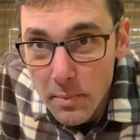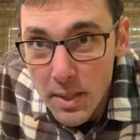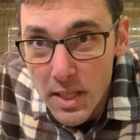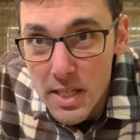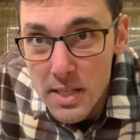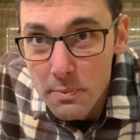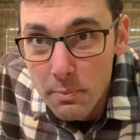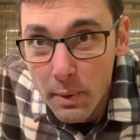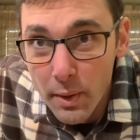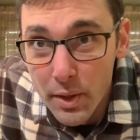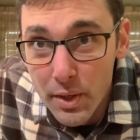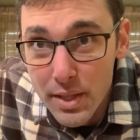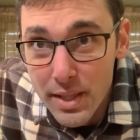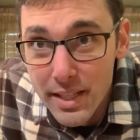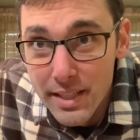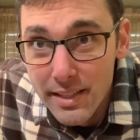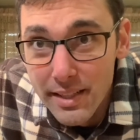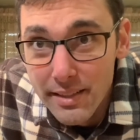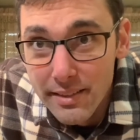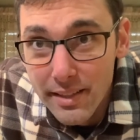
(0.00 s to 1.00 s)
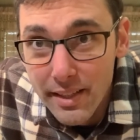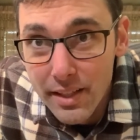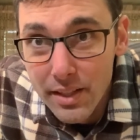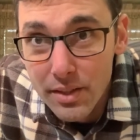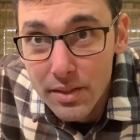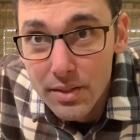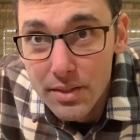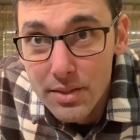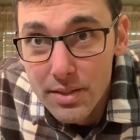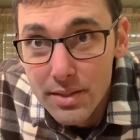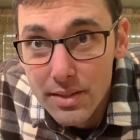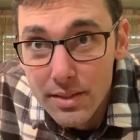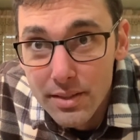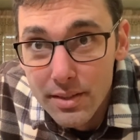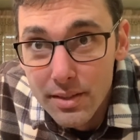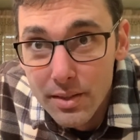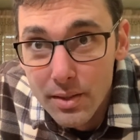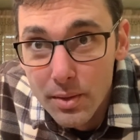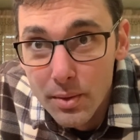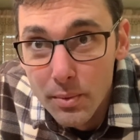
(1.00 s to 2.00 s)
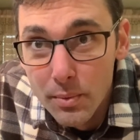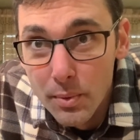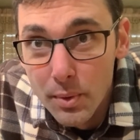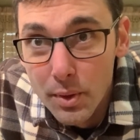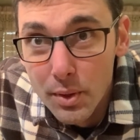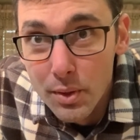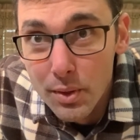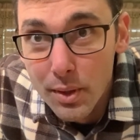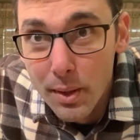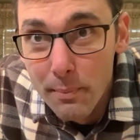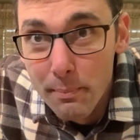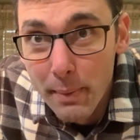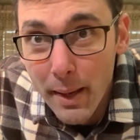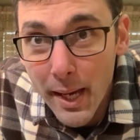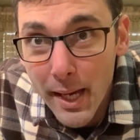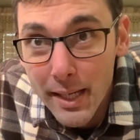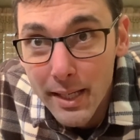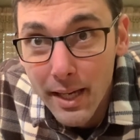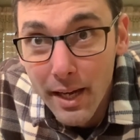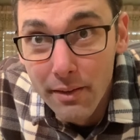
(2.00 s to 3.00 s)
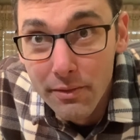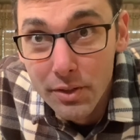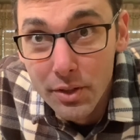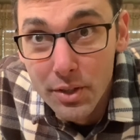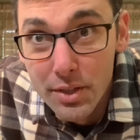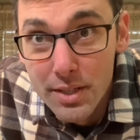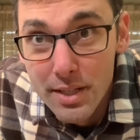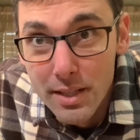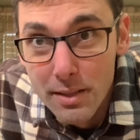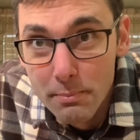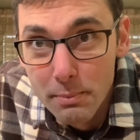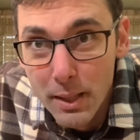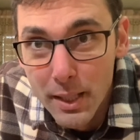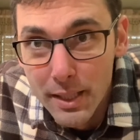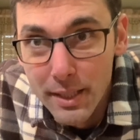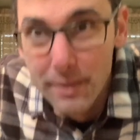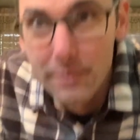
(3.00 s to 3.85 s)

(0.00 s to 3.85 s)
spare you the details. We'll come back after it's in the bucket.